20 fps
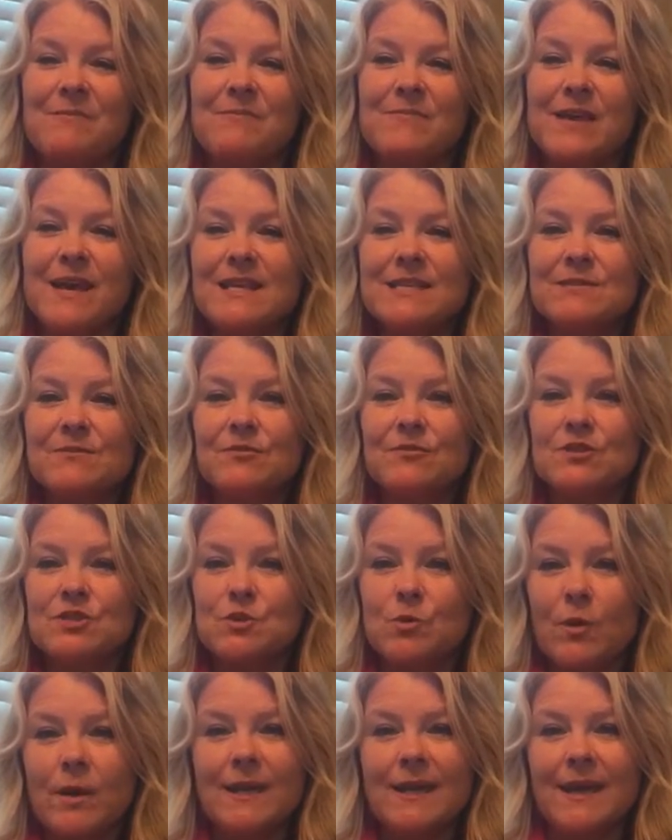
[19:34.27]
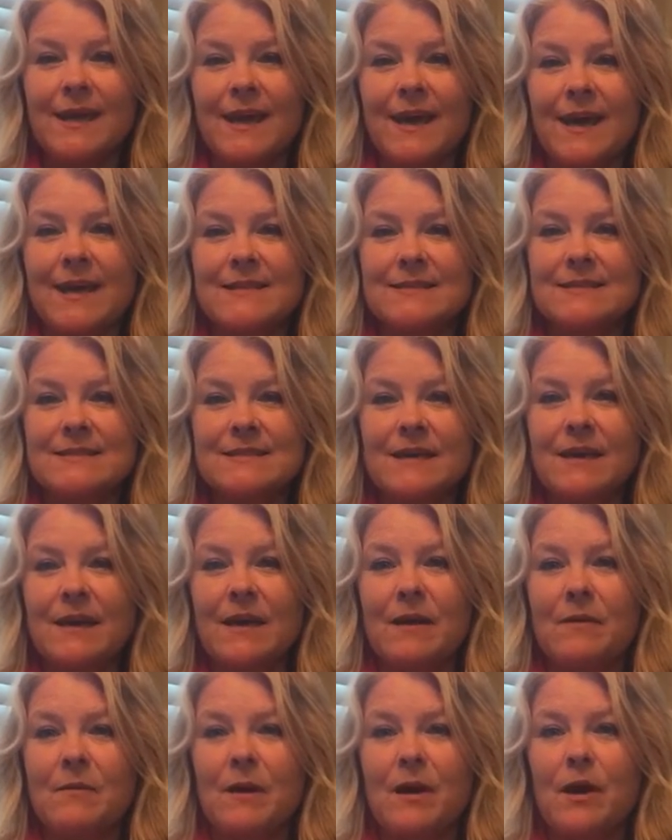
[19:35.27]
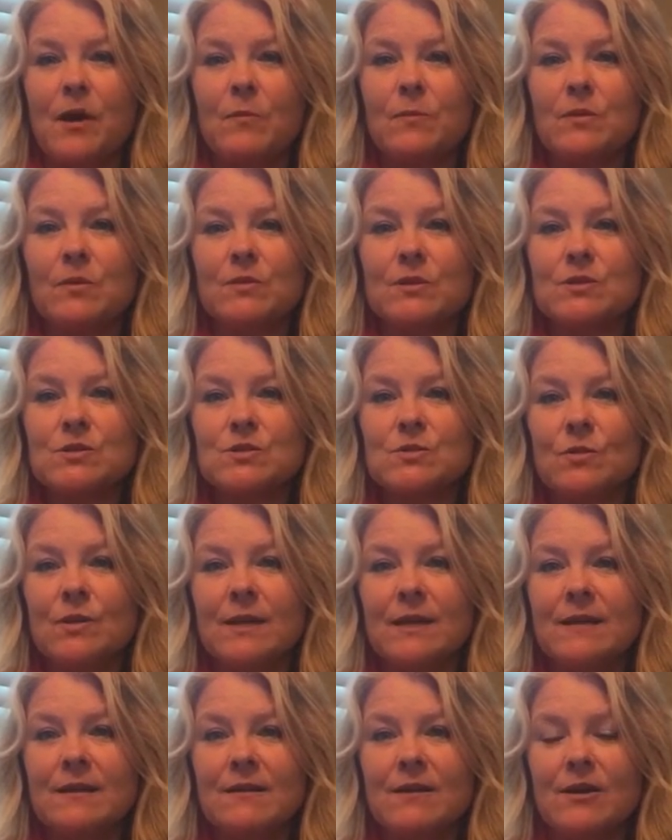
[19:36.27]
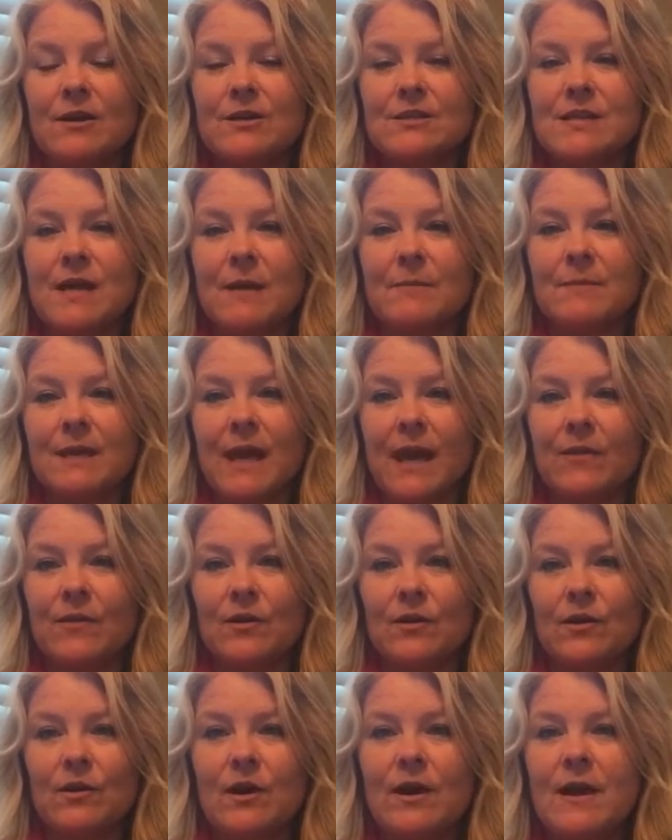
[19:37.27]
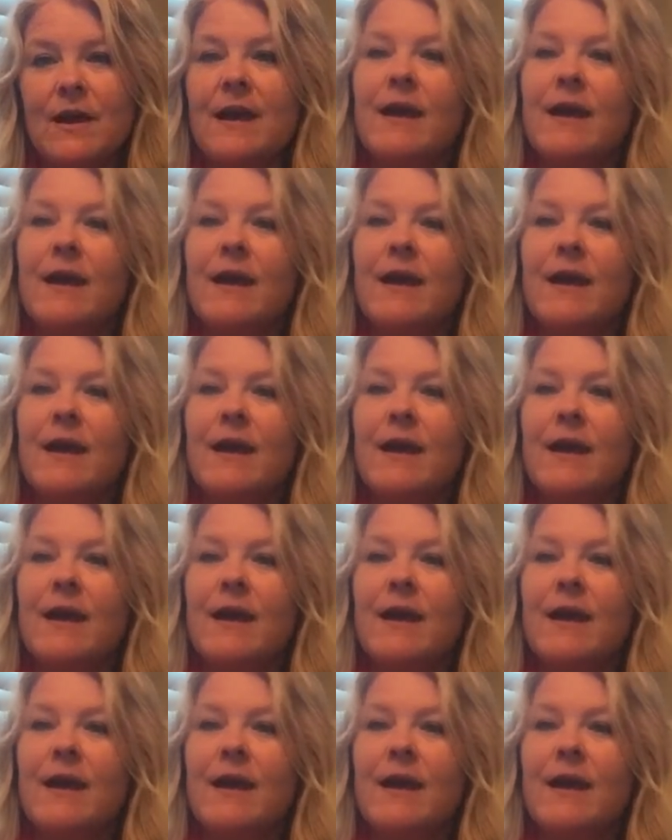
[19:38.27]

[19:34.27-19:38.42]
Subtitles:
Thanks for joining us. I hope you enjoyed our time together.